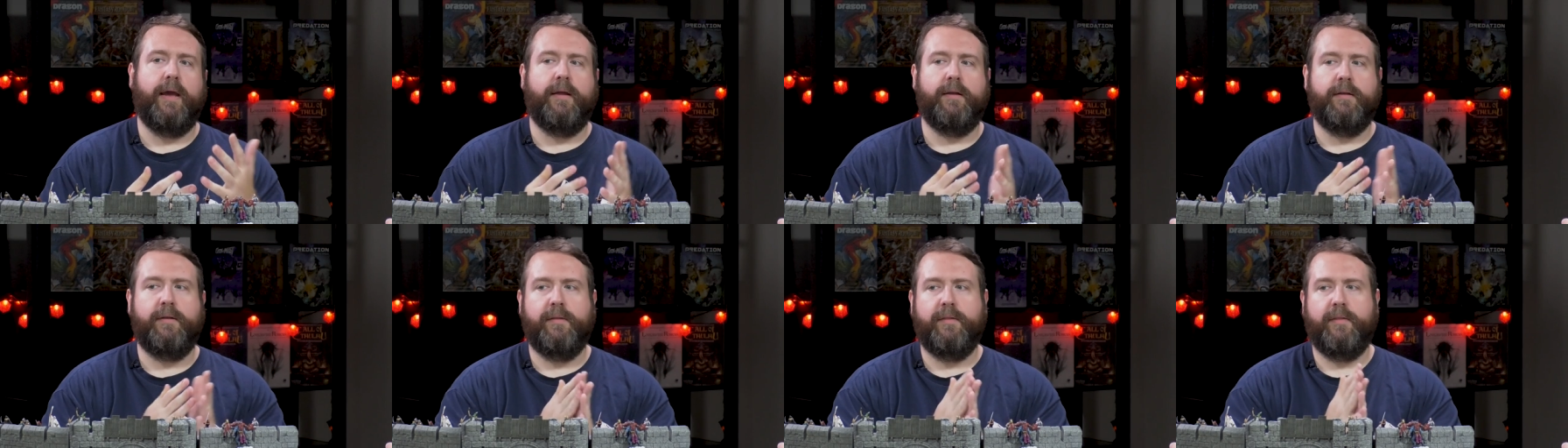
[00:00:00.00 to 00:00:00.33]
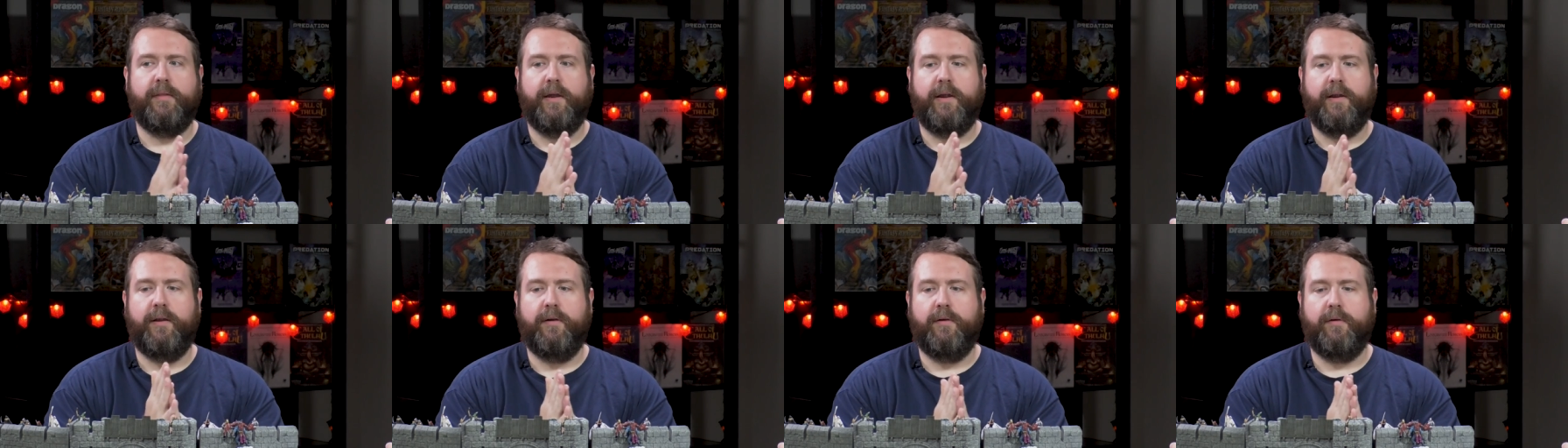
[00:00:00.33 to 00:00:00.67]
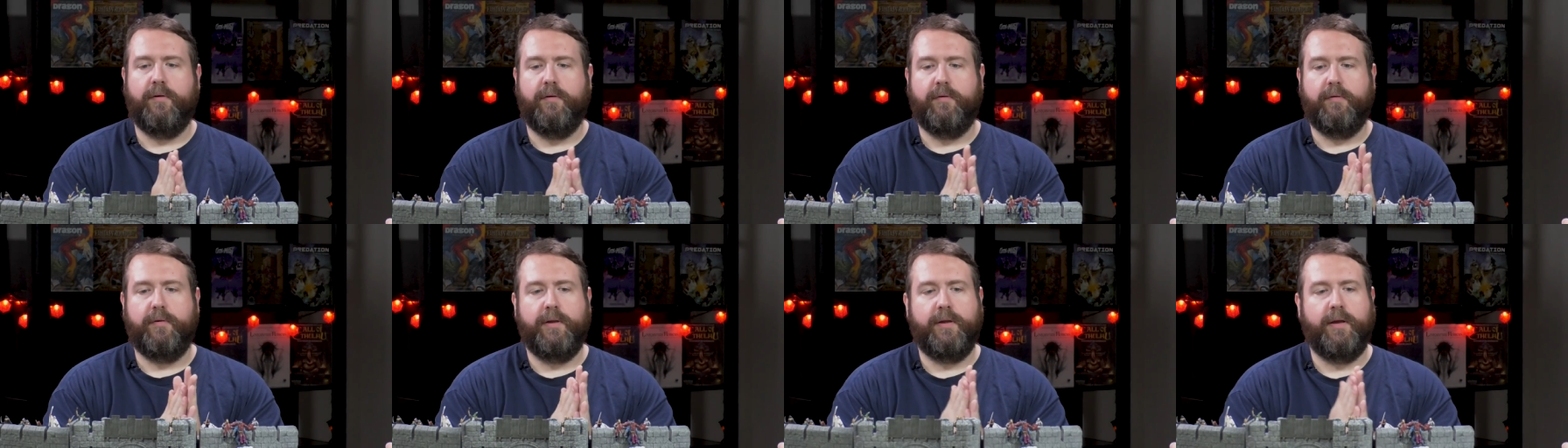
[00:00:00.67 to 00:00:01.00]
And
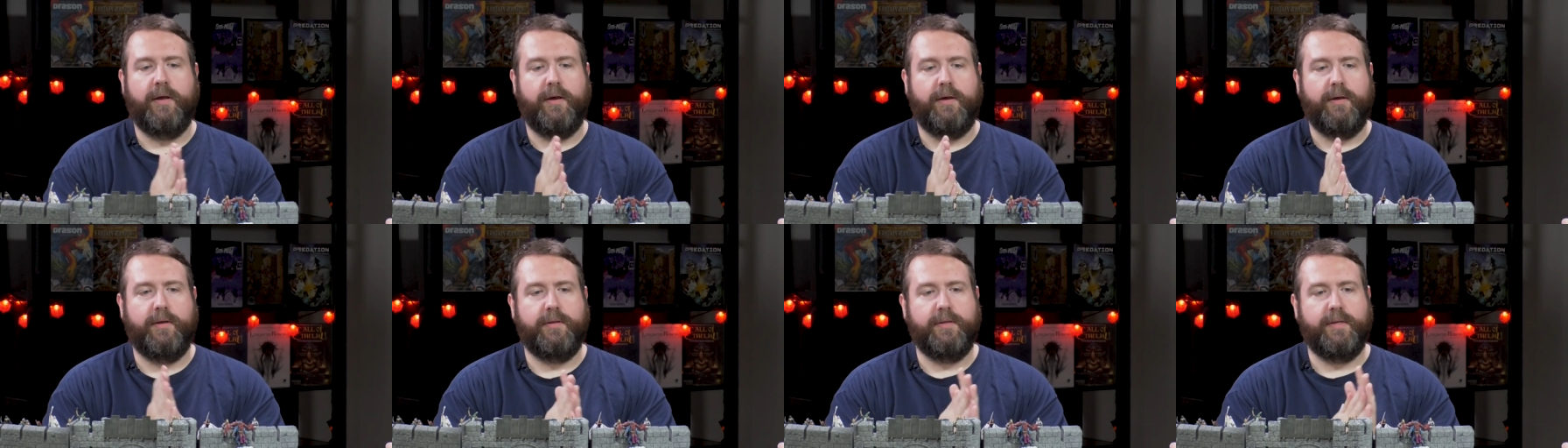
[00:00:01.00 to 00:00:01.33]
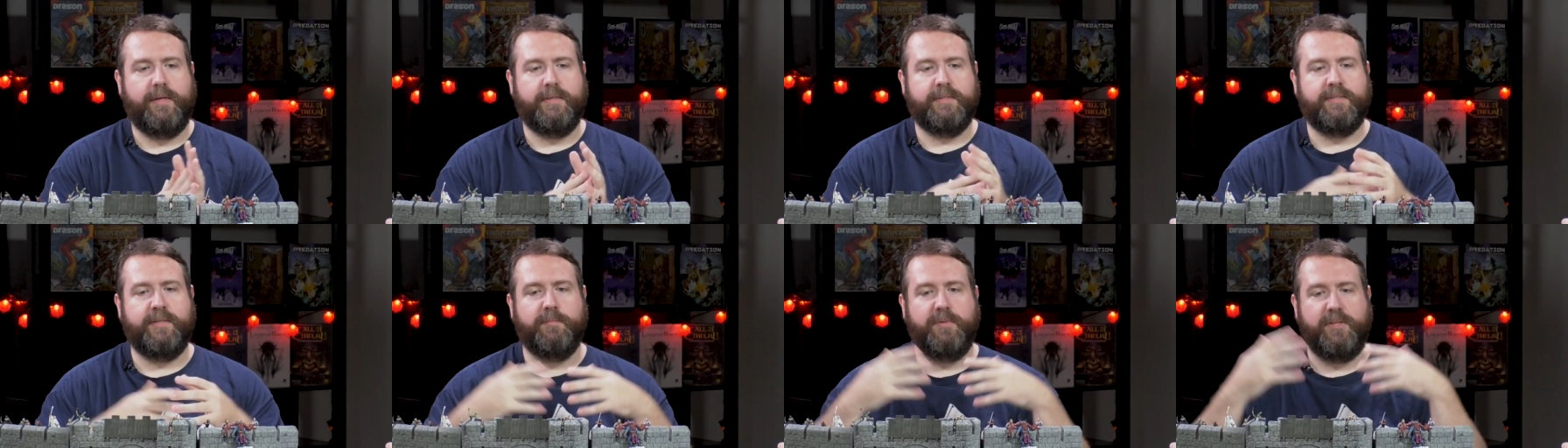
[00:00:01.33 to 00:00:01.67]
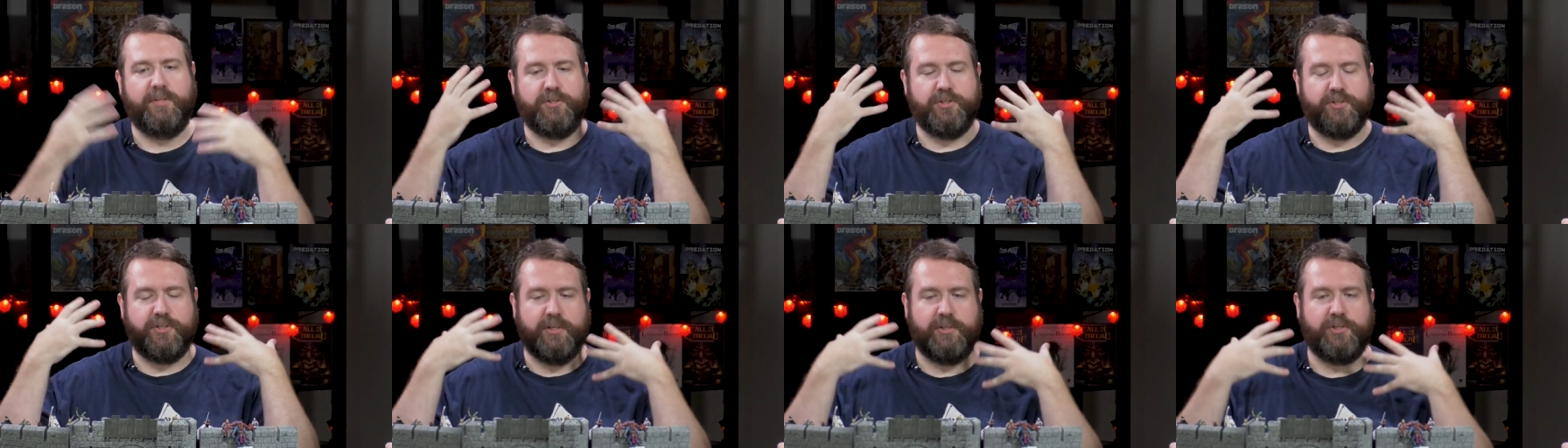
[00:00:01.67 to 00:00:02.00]
they're uh, simply
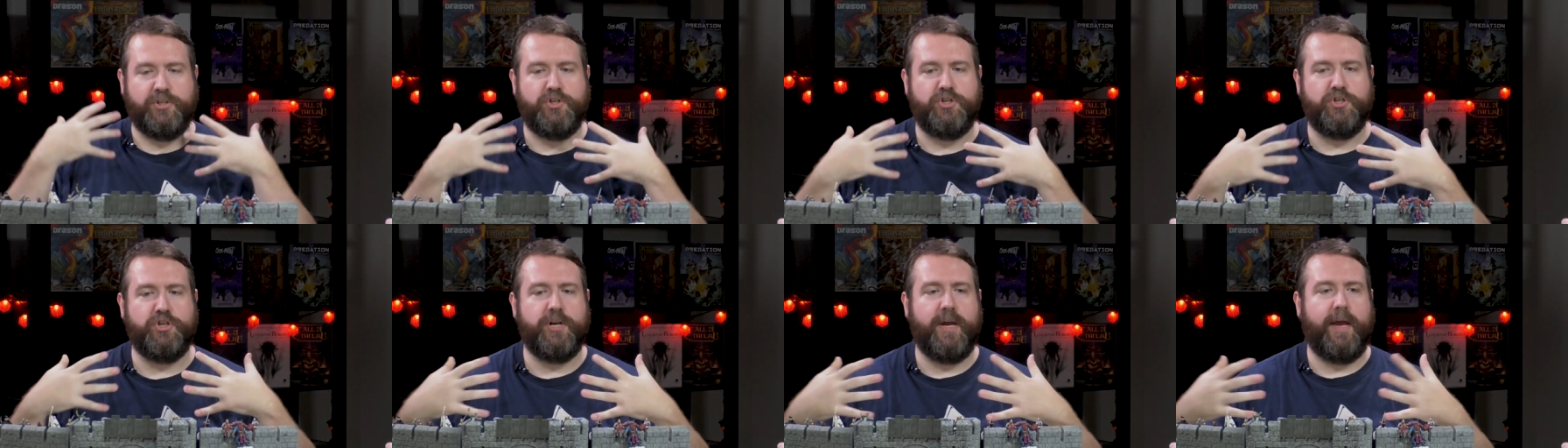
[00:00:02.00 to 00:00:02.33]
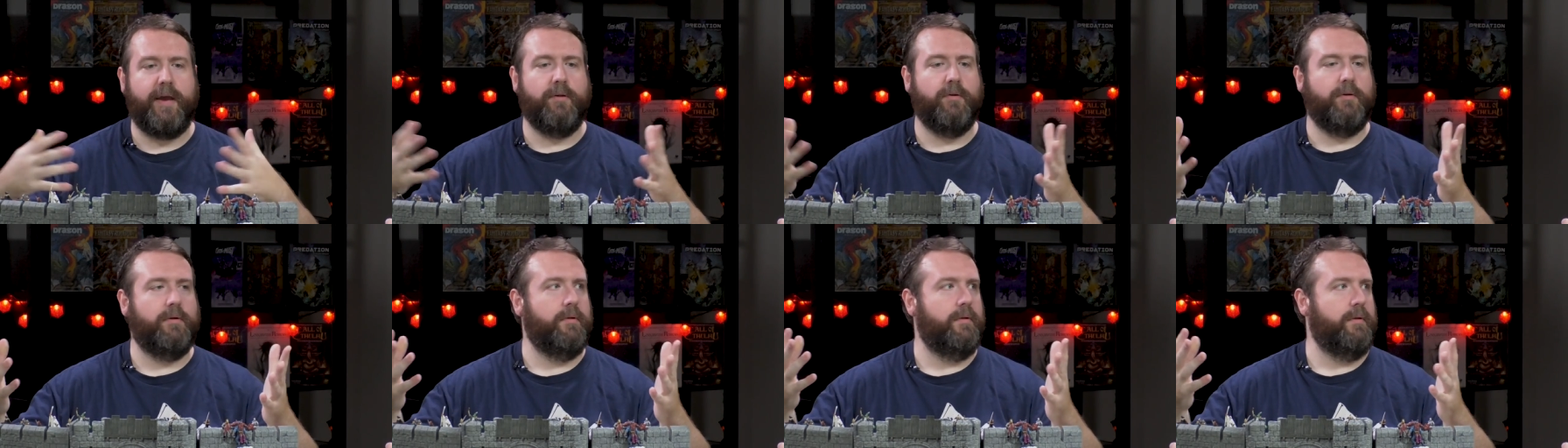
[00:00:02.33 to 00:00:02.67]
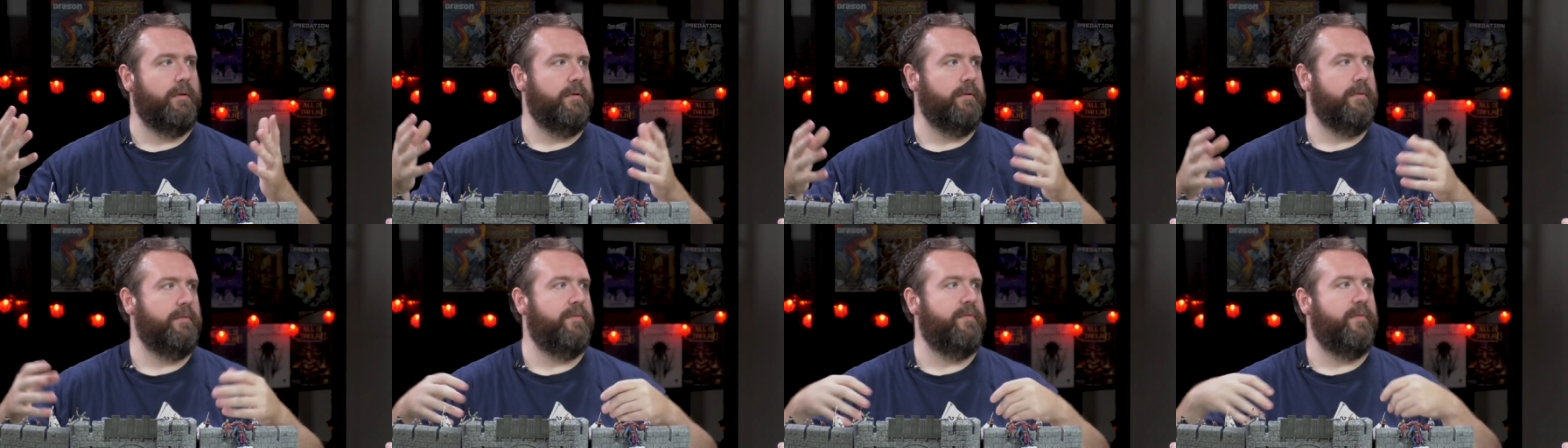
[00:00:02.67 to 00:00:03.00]
just a
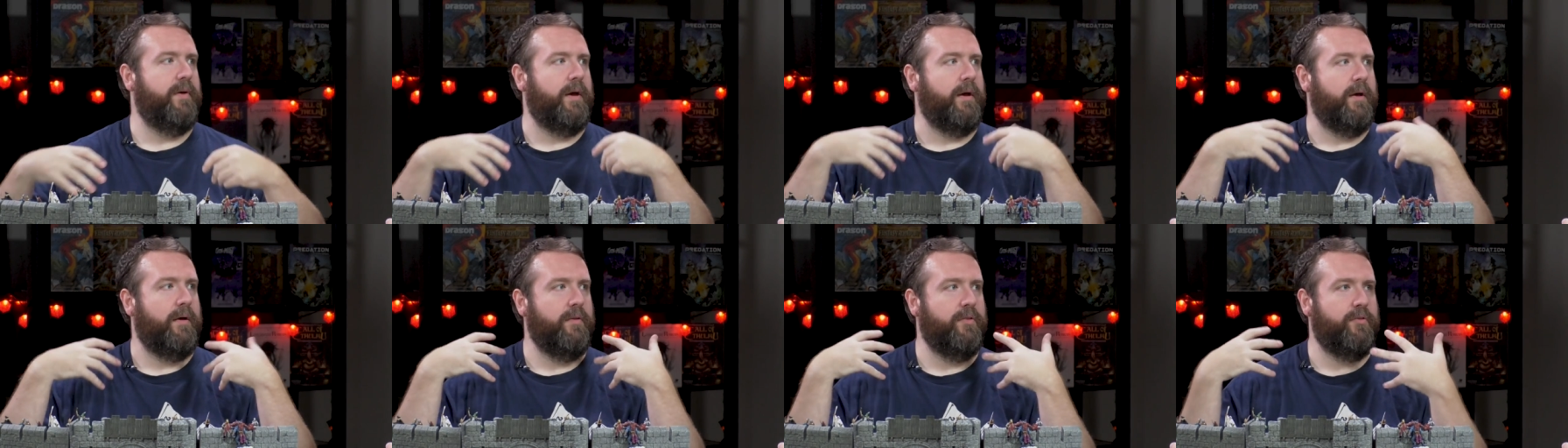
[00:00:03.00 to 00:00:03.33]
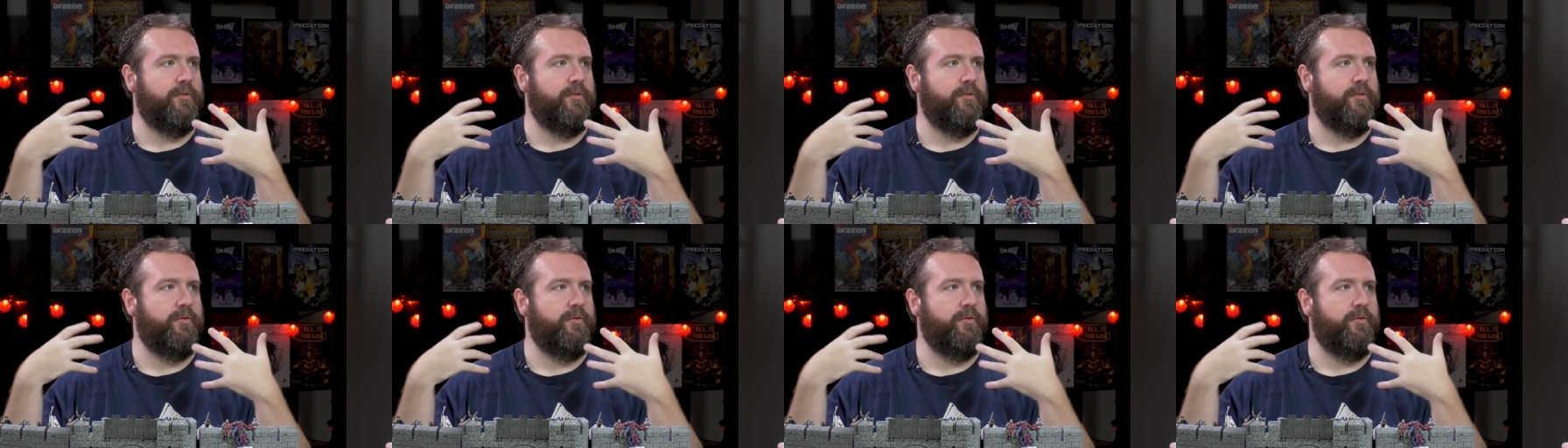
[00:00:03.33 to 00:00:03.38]
channel uh,